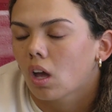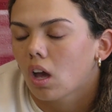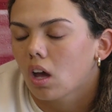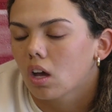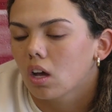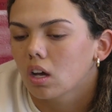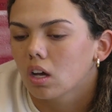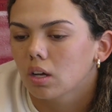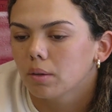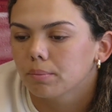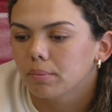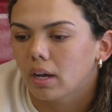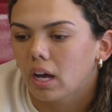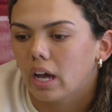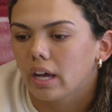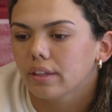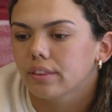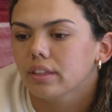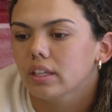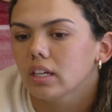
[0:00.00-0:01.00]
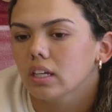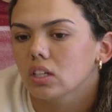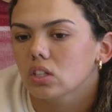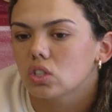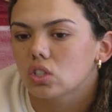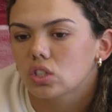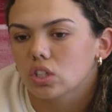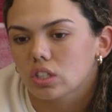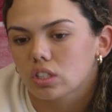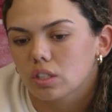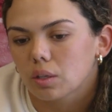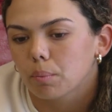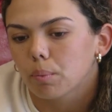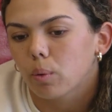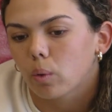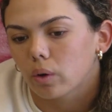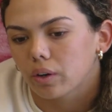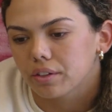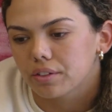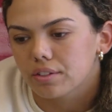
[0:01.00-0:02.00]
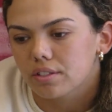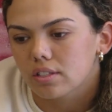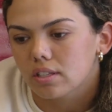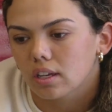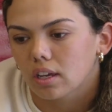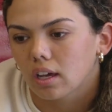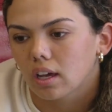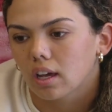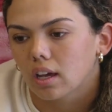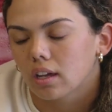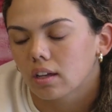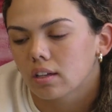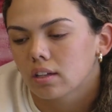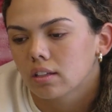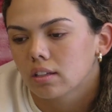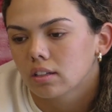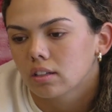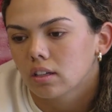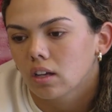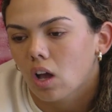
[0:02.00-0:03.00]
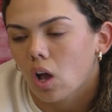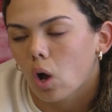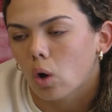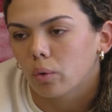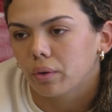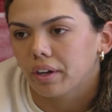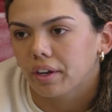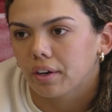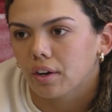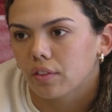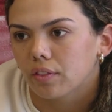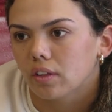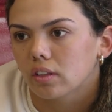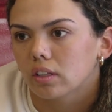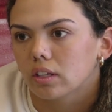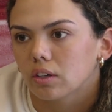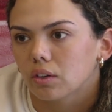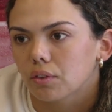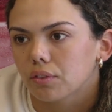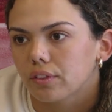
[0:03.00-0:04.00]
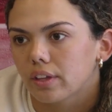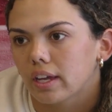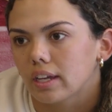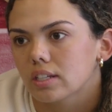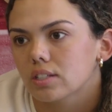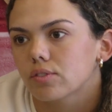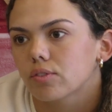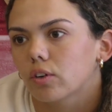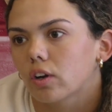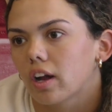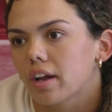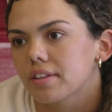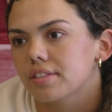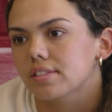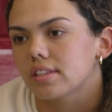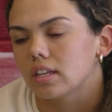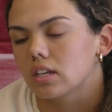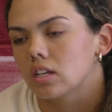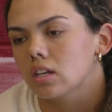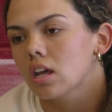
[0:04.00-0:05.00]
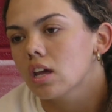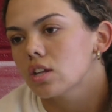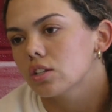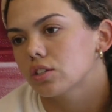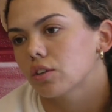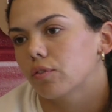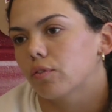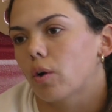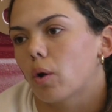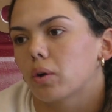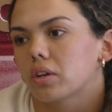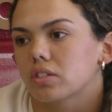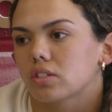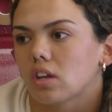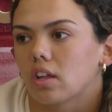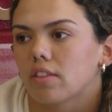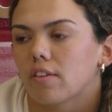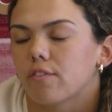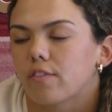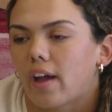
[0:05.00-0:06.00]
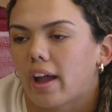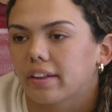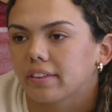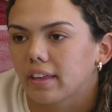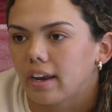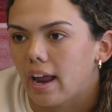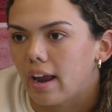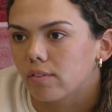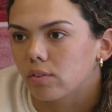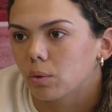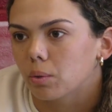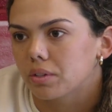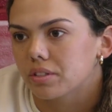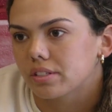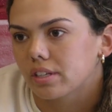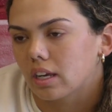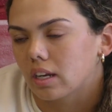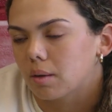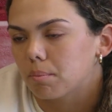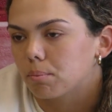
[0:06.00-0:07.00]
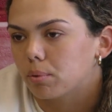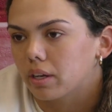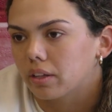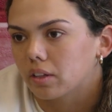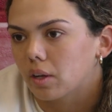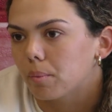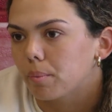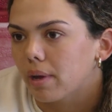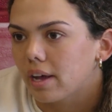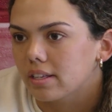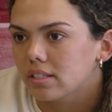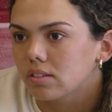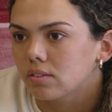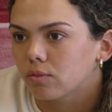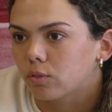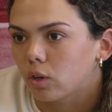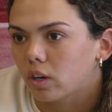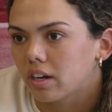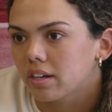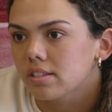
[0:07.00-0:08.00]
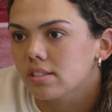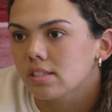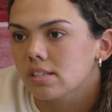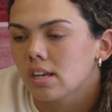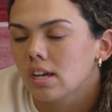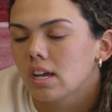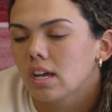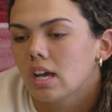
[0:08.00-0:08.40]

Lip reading: I think it's just important to hone in on the little things for us and to focus on the fact that everyone's going to bring their best for us.